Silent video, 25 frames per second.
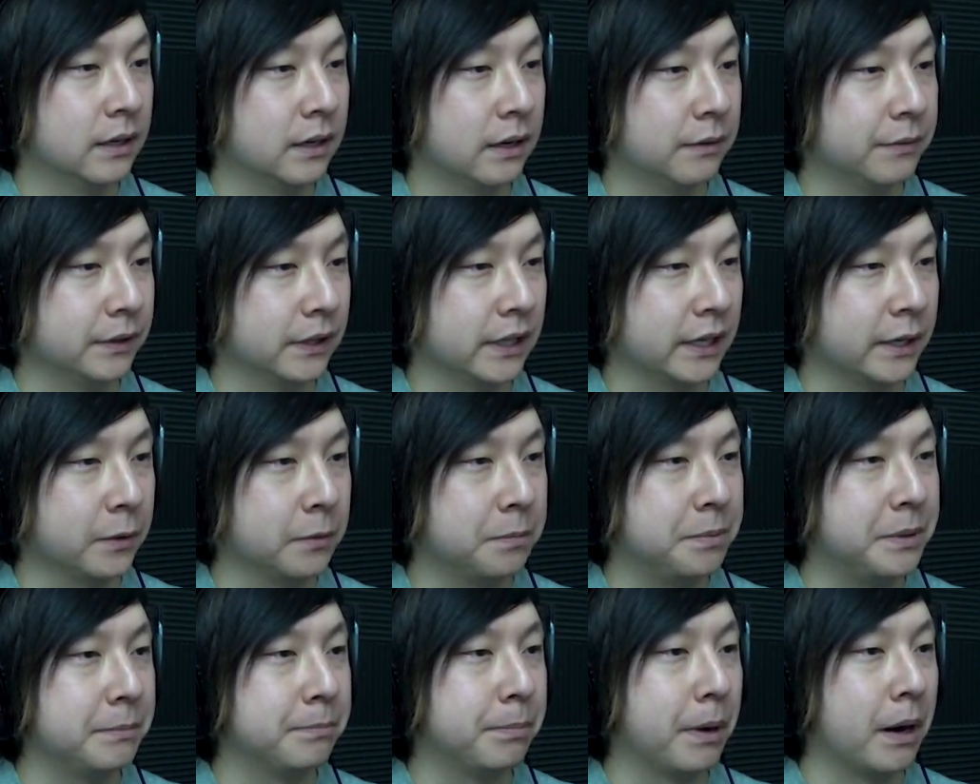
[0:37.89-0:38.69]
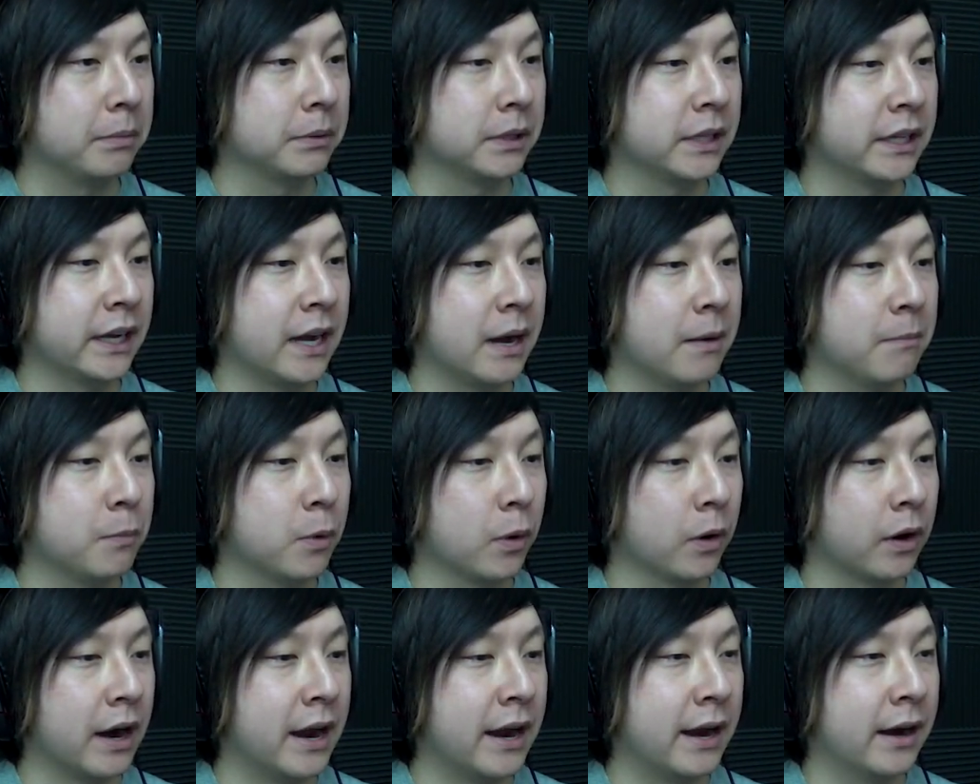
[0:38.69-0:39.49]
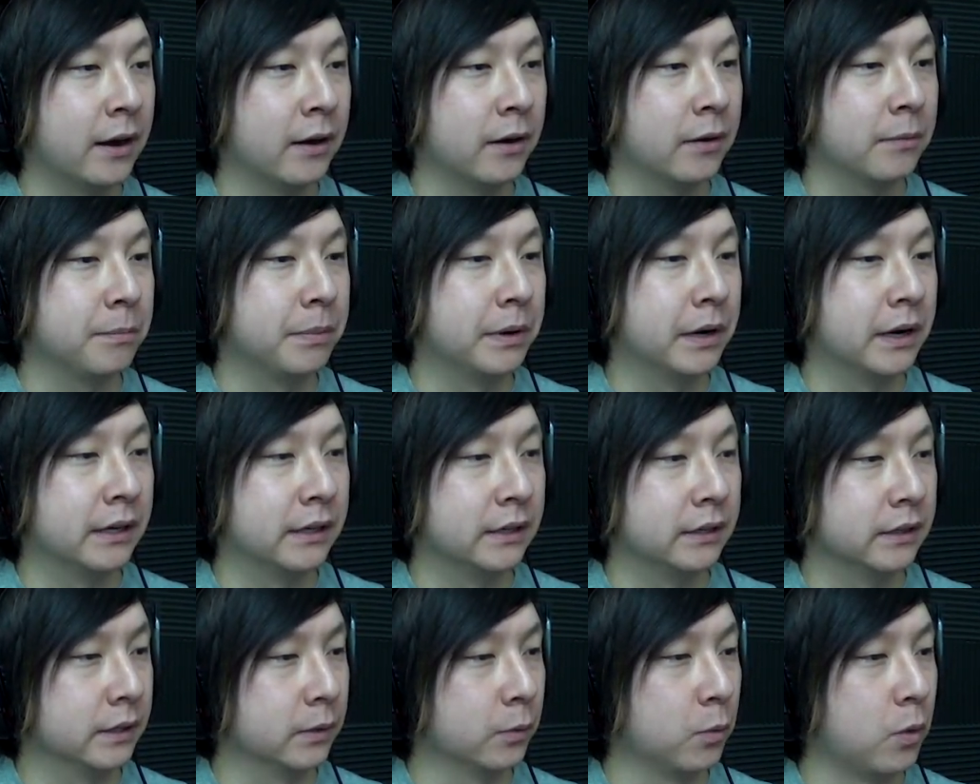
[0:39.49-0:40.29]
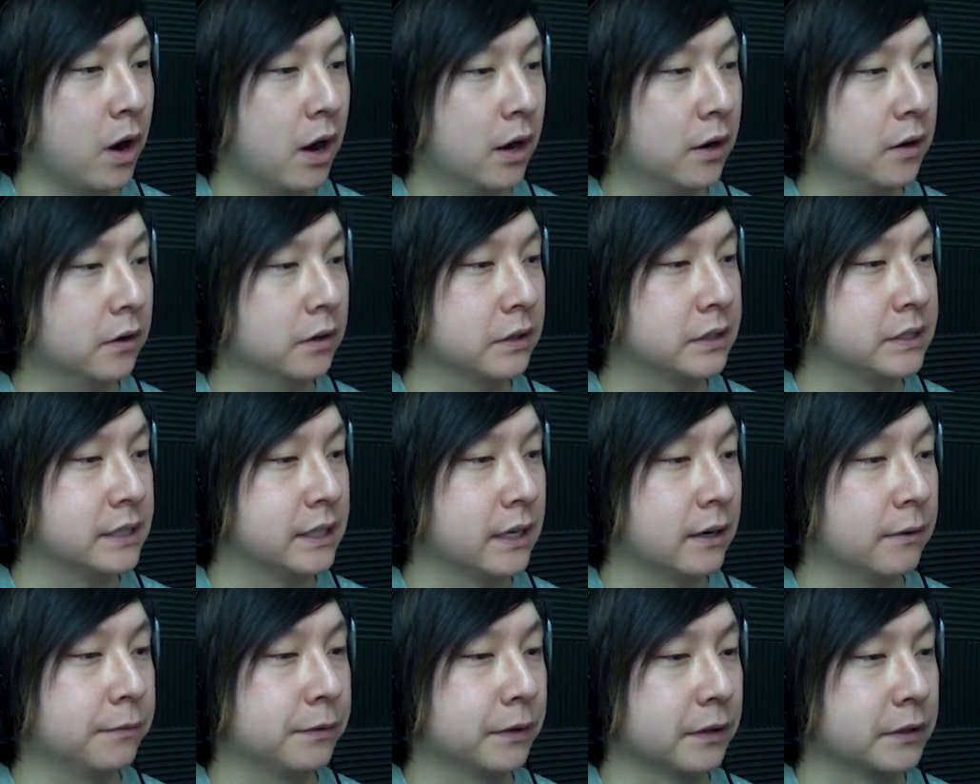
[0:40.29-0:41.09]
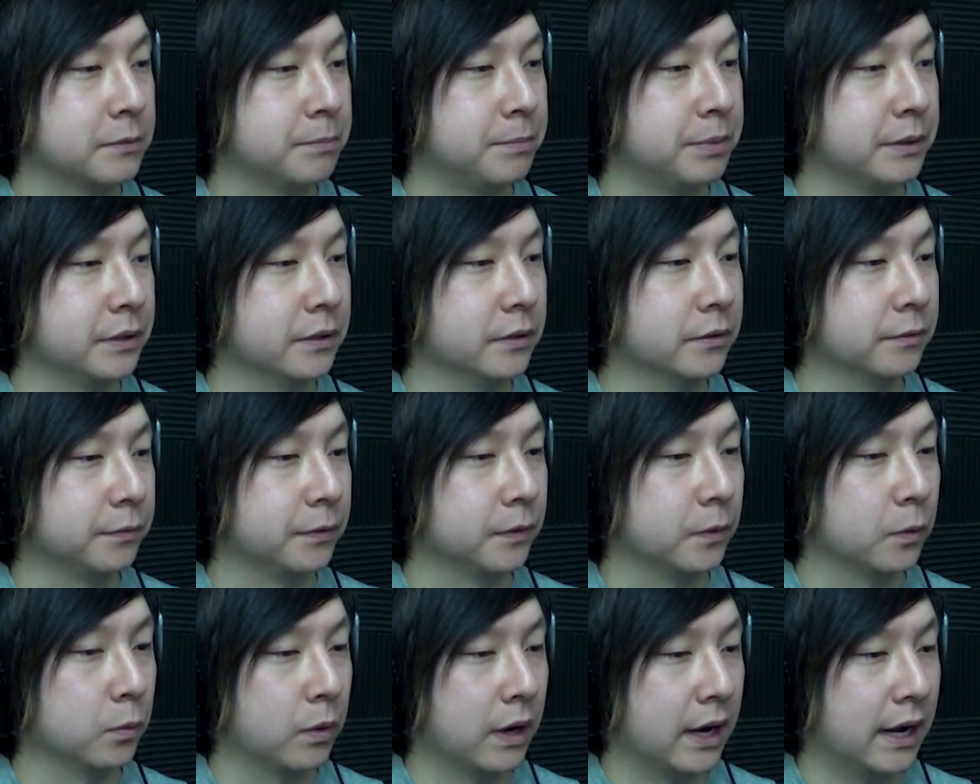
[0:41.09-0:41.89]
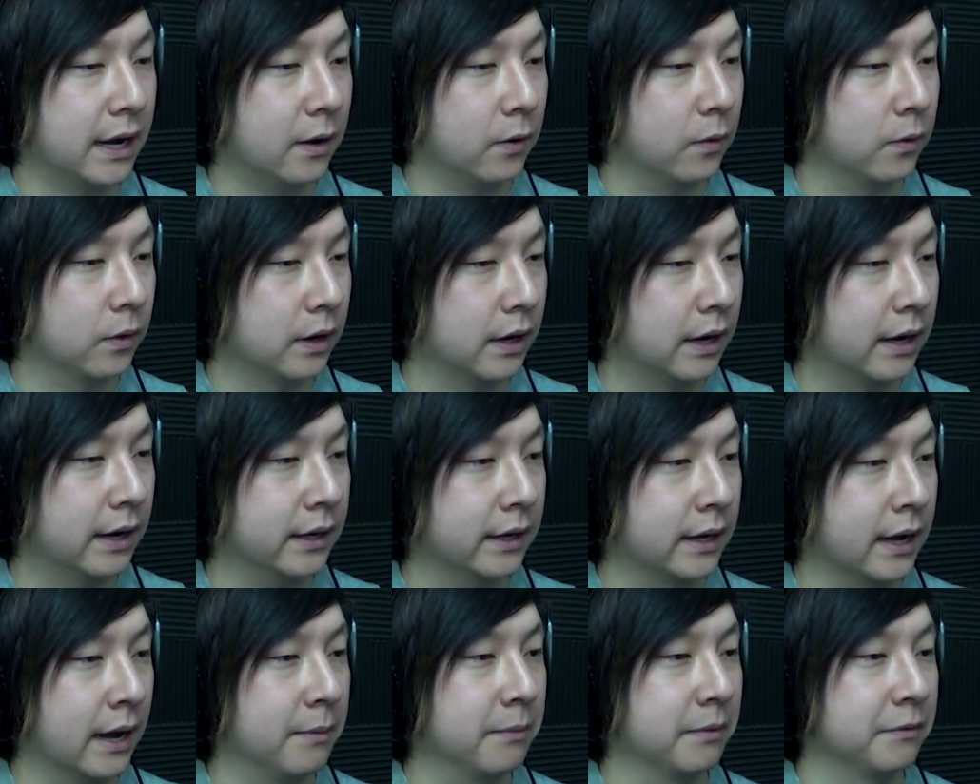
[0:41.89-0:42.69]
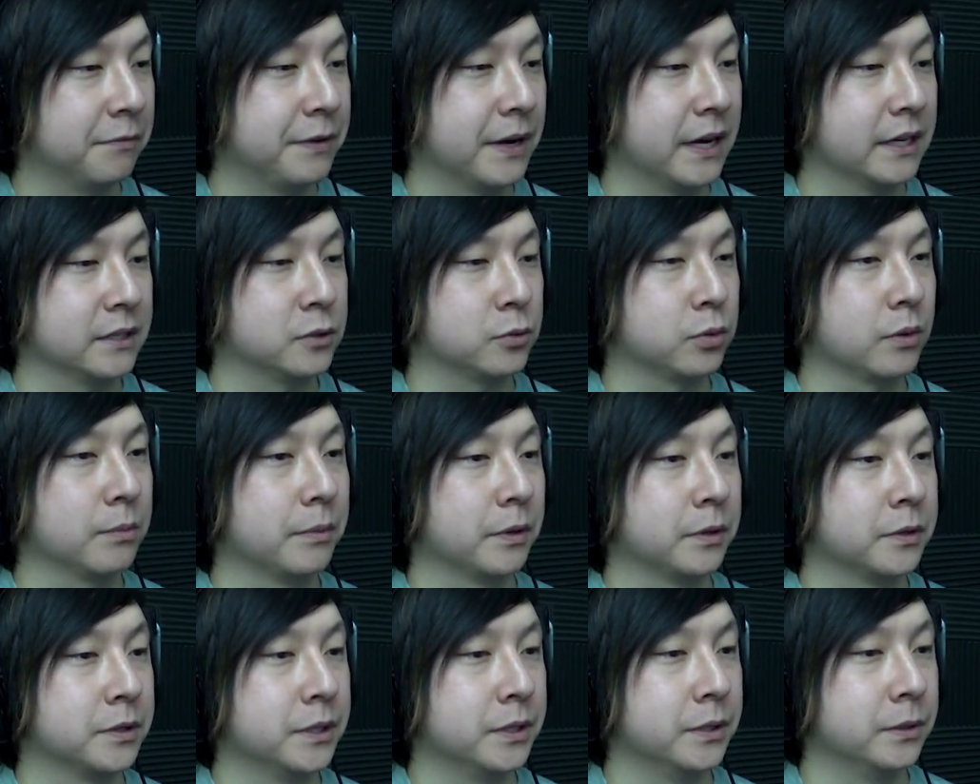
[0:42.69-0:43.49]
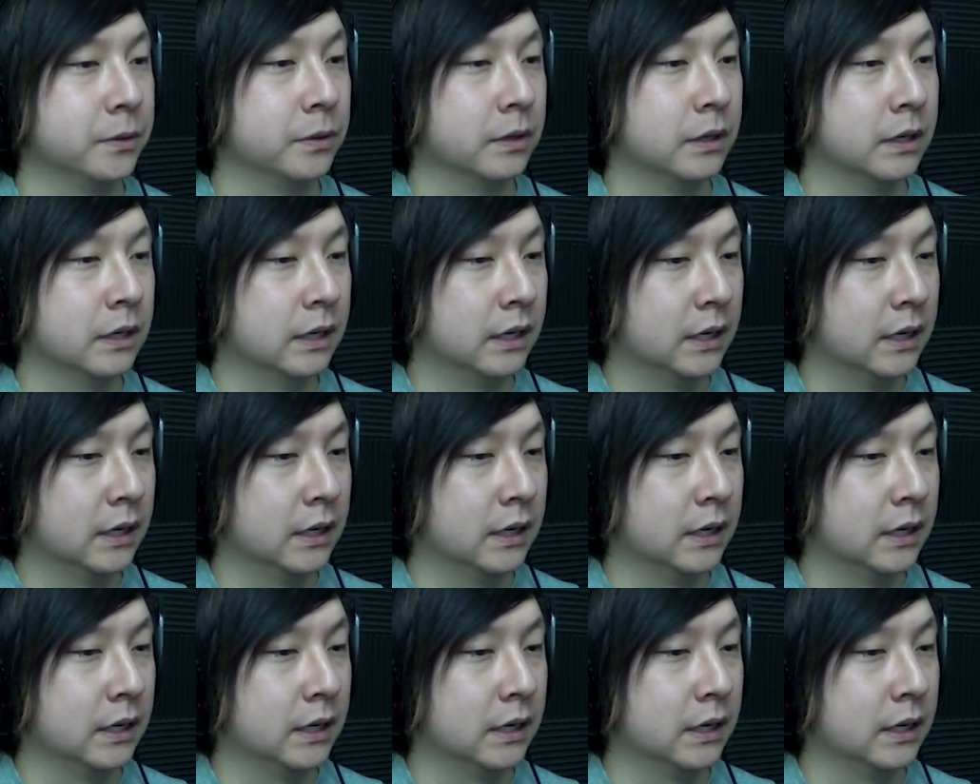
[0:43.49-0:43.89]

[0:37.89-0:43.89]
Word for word: I feel like it would be bubbling up more air, but the water itself looks beautiful. Wow. I, am a fast swimmer too.